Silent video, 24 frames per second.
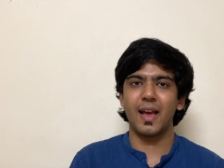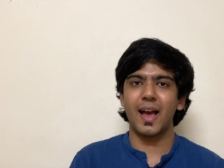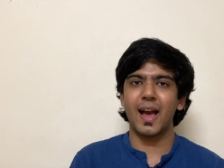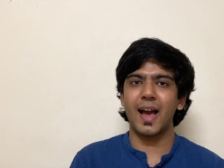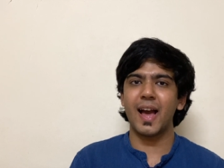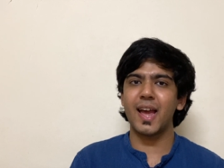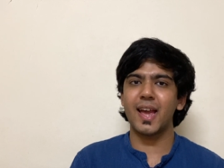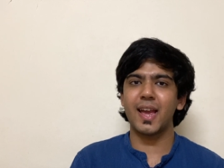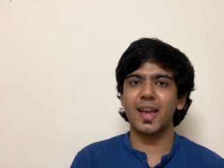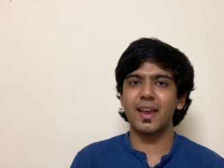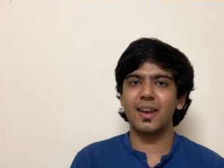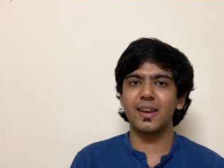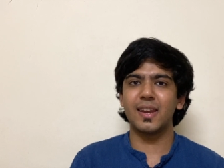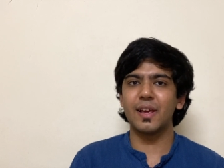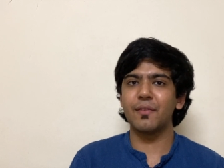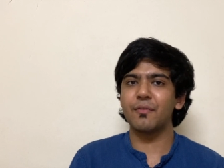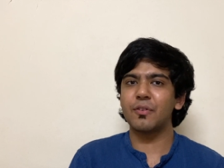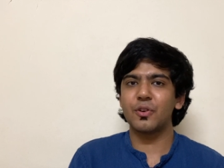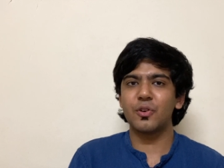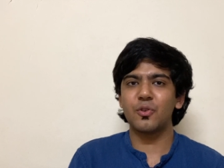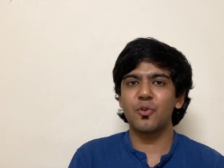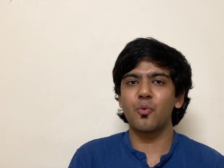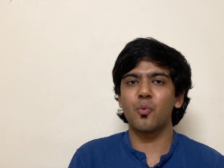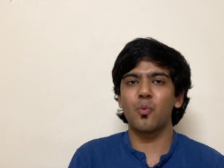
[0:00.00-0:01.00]
I
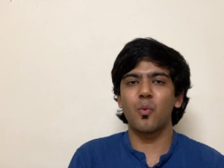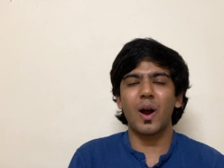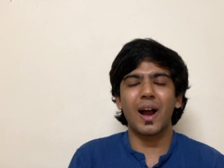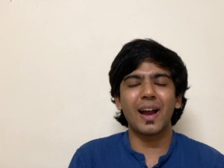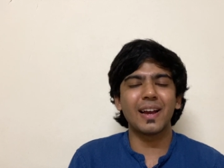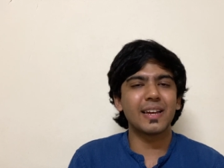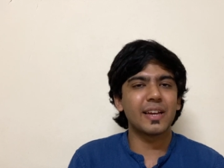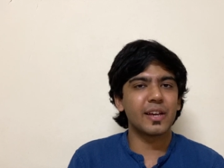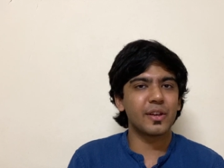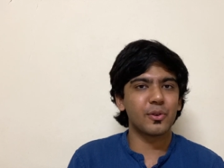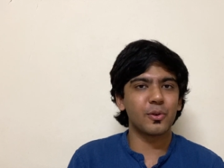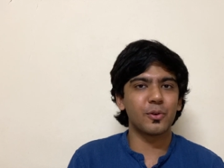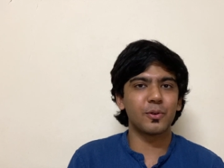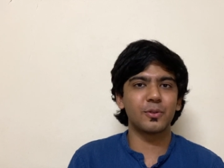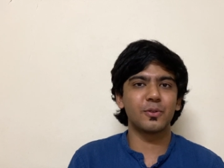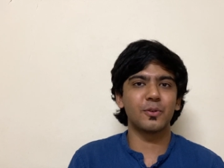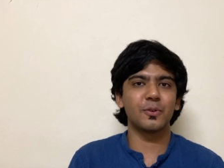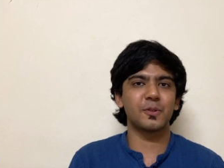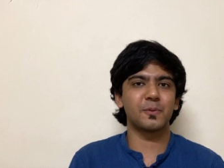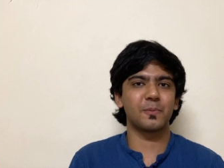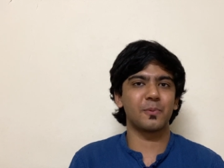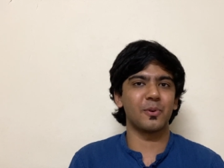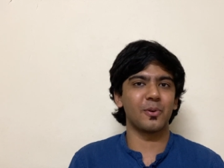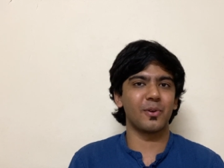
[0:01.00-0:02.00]
never know why I wrote
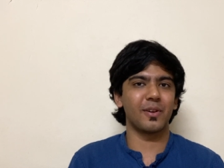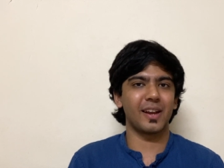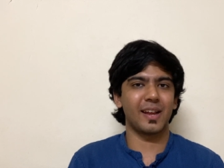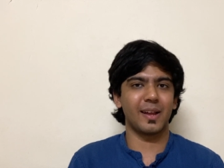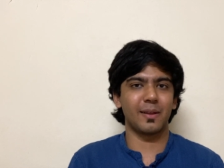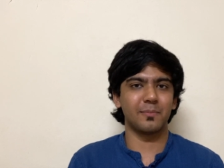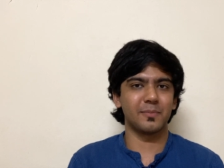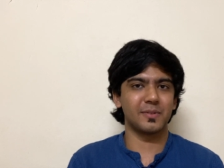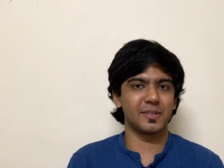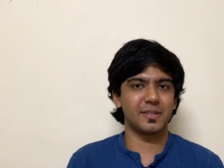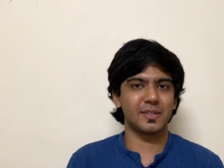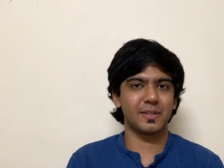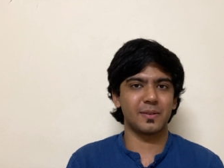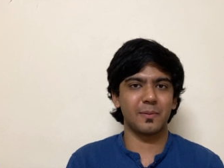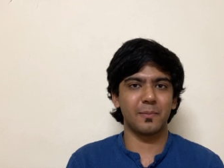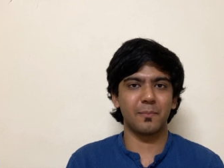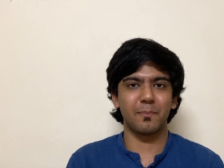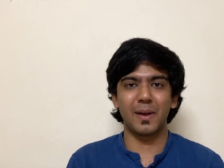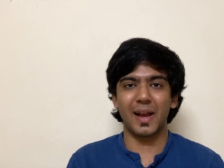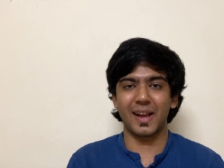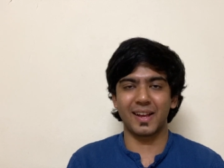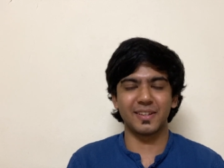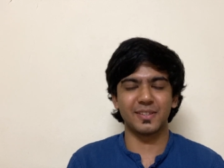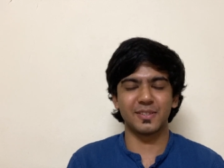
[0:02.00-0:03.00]
those programs
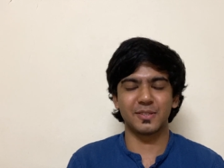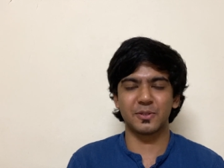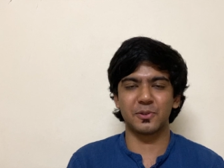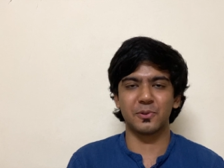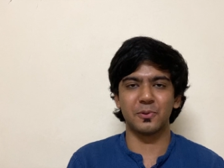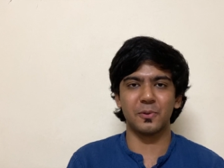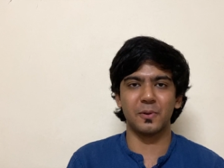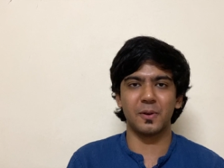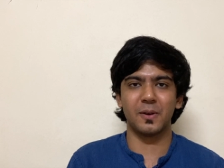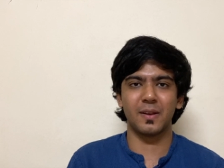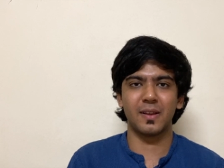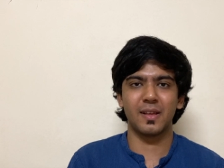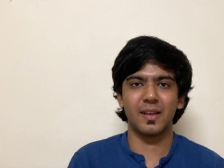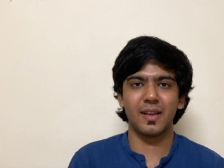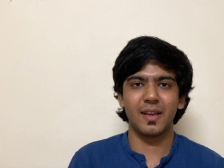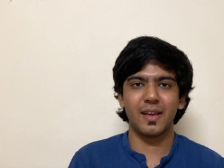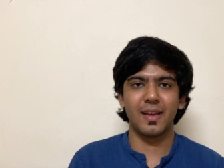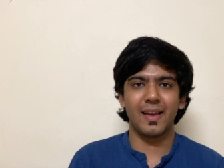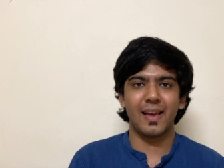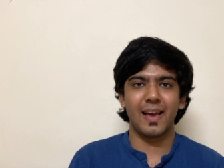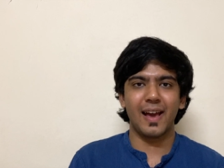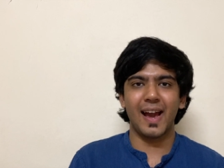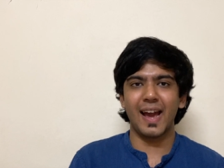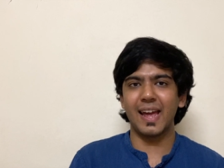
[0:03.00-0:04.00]
back in school.
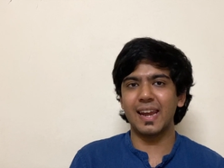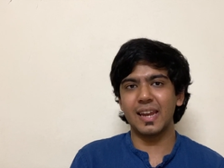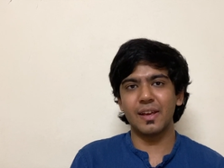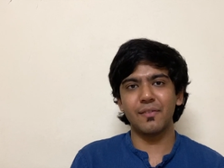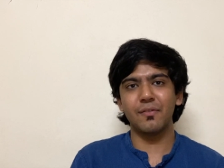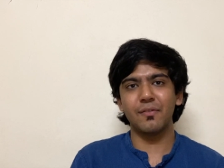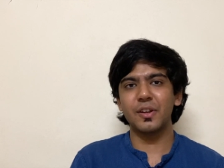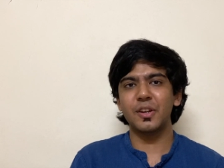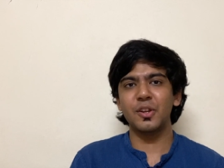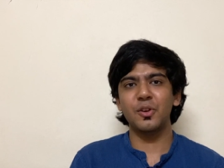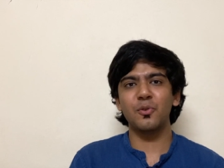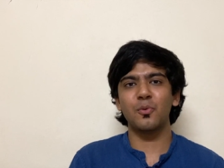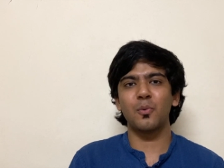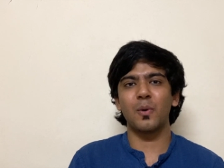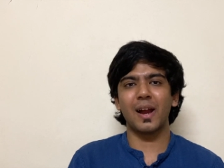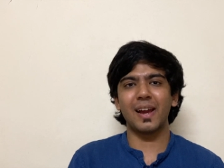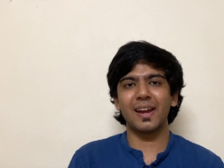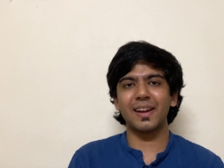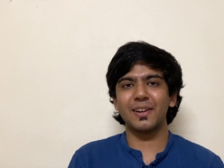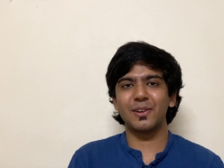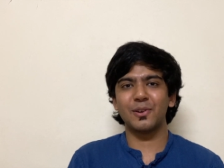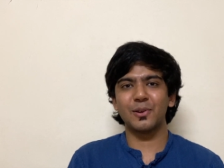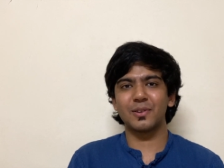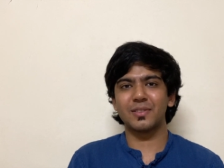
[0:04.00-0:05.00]
I never knew why
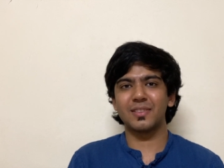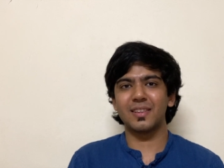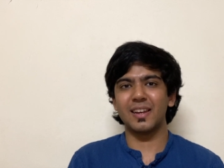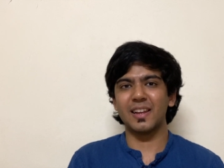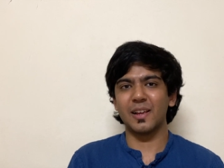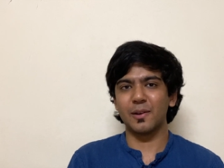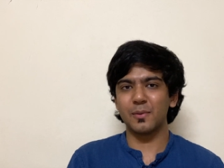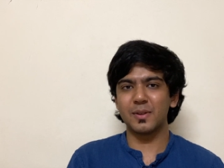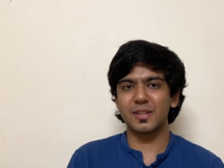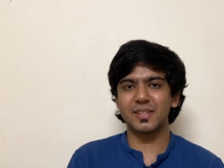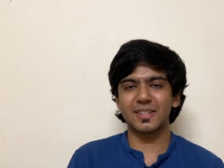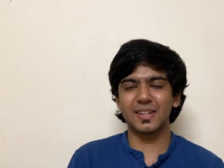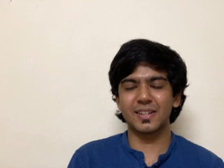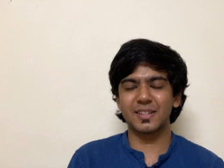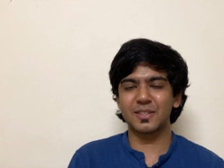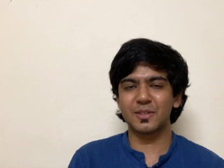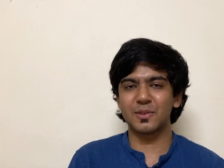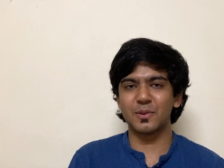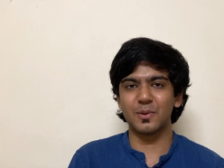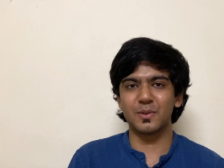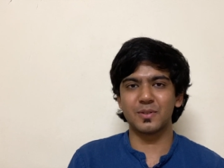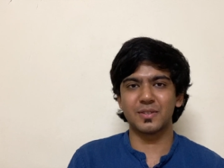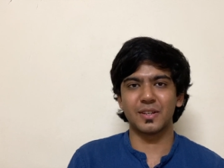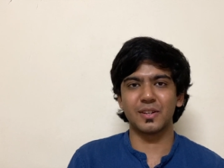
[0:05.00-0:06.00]
I took the linguistics
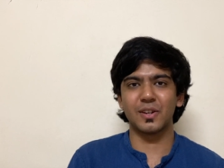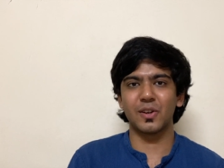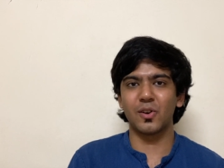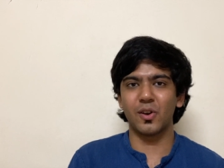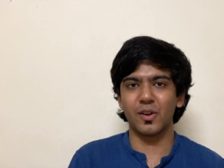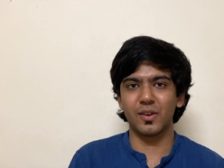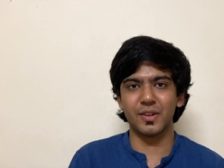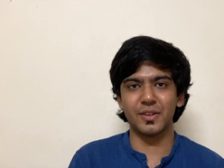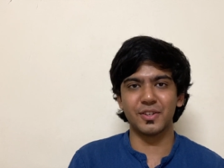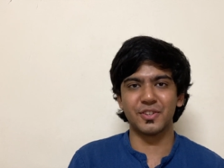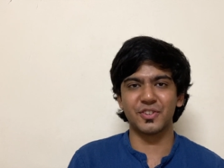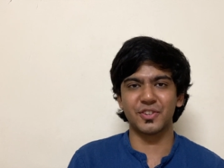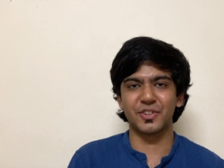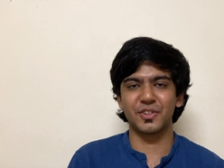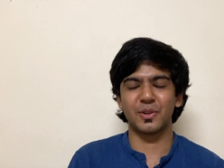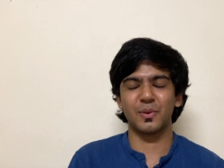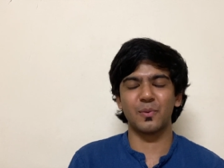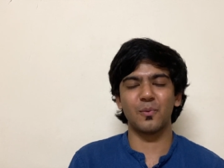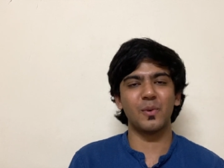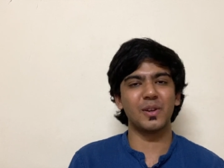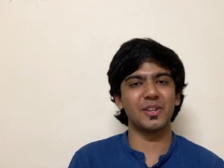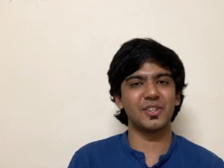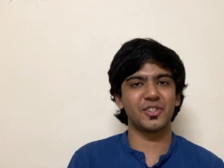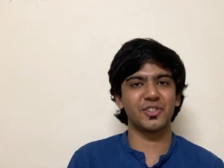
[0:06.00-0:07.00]
course in college,
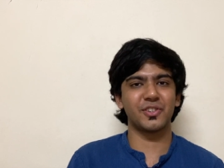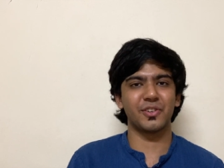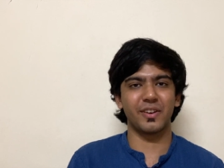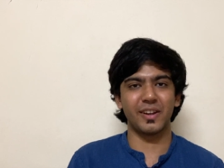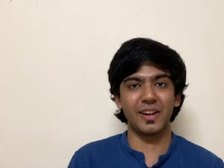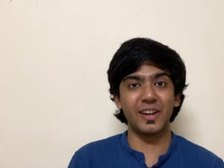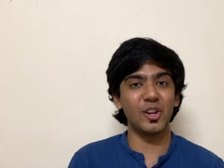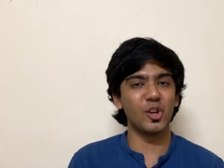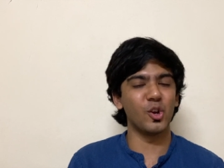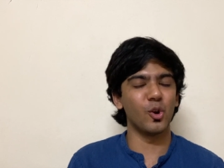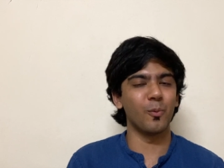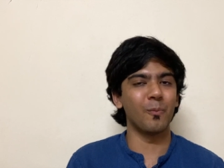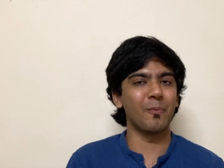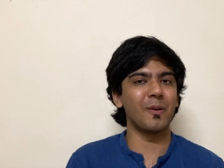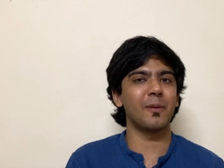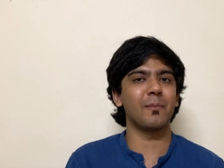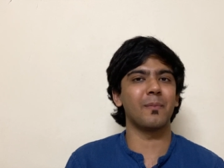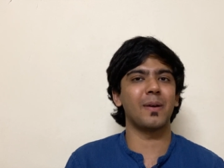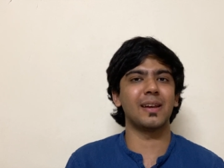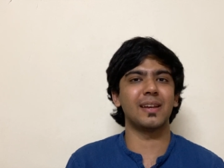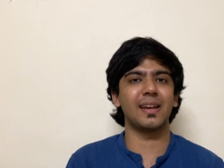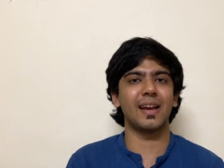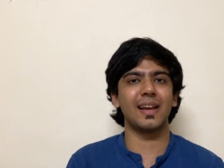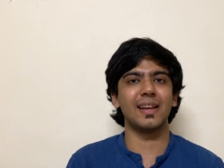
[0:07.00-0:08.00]
which really opened
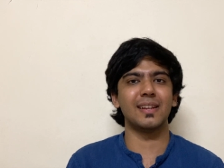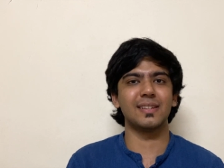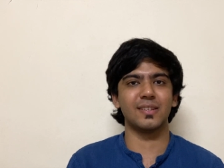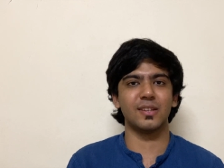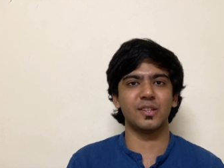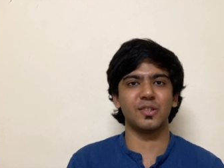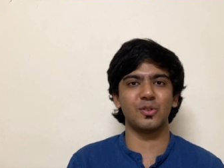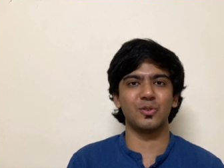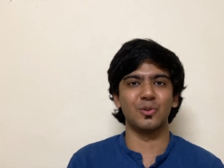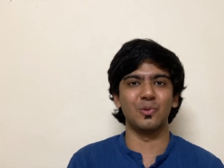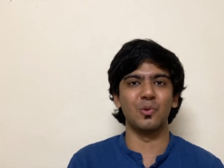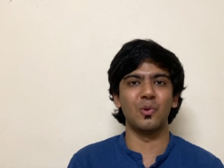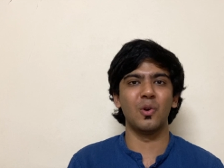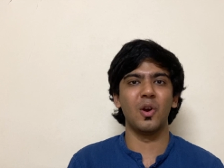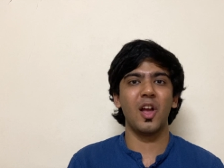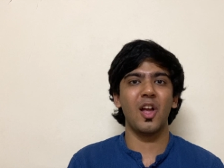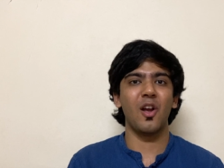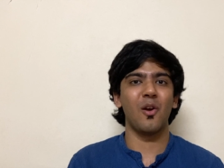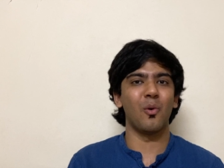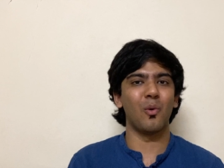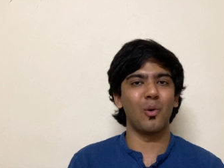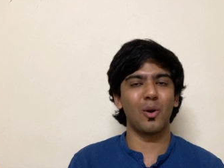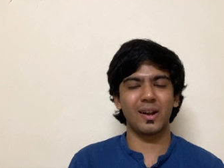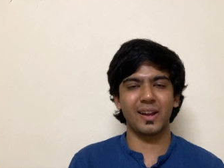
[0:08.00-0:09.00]
my eyes as to
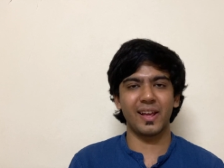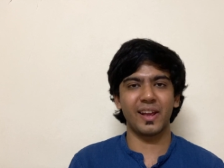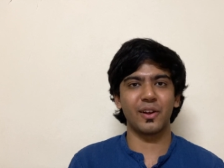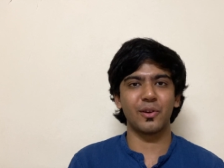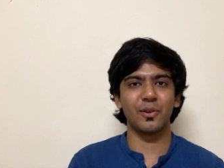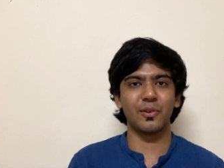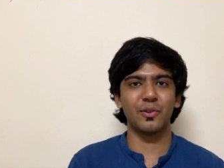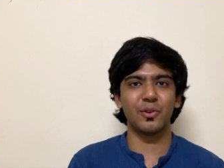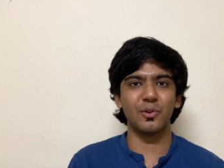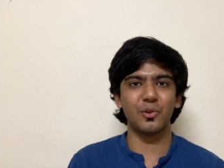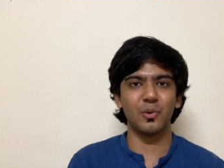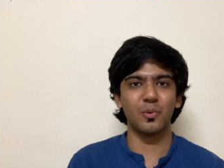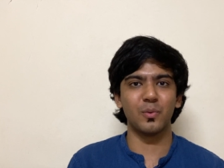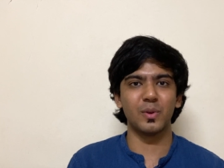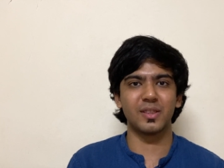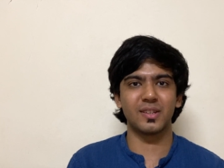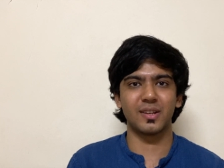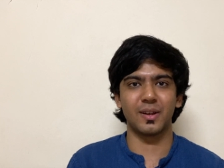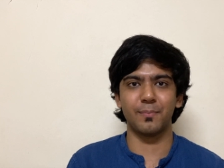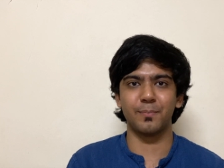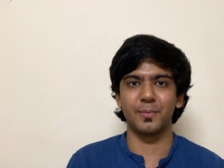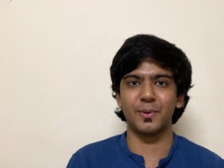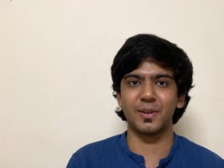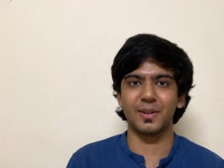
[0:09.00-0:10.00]
what I could do with
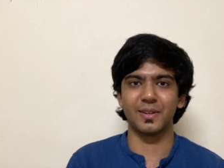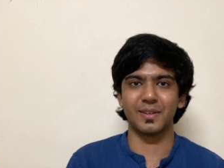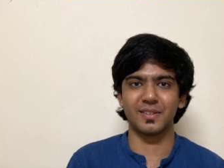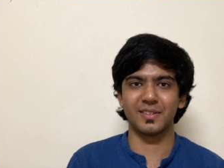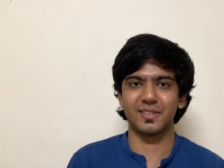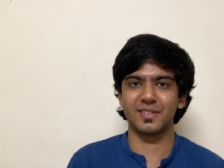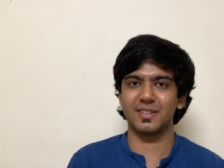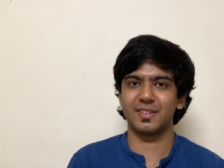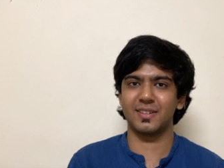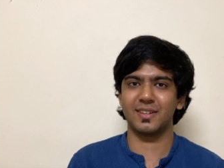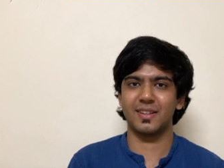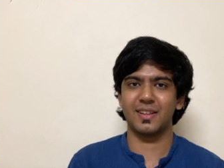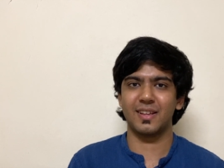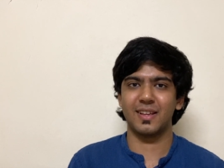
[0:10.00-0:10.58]
computers.